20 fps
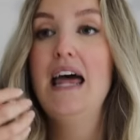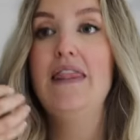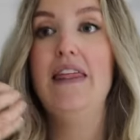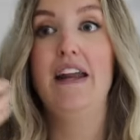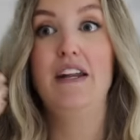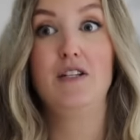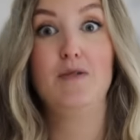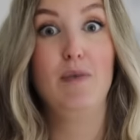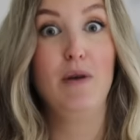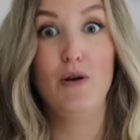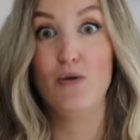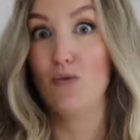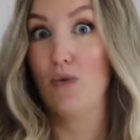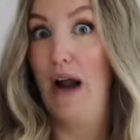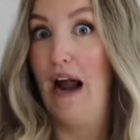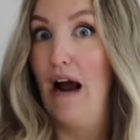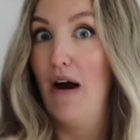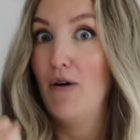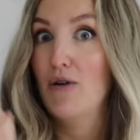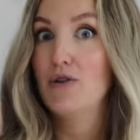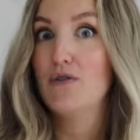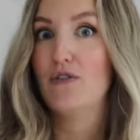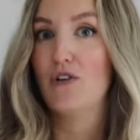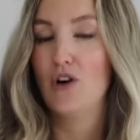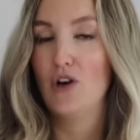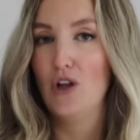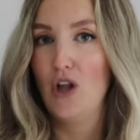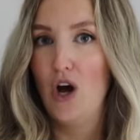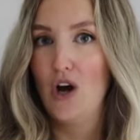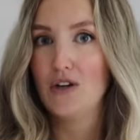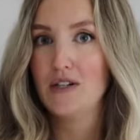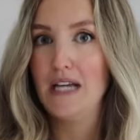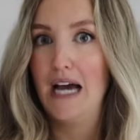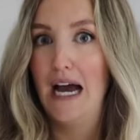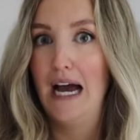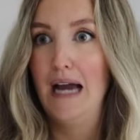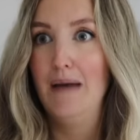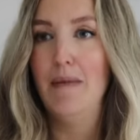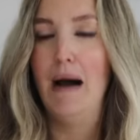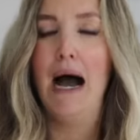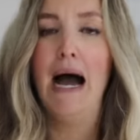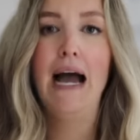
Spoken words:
that has been around for a long time,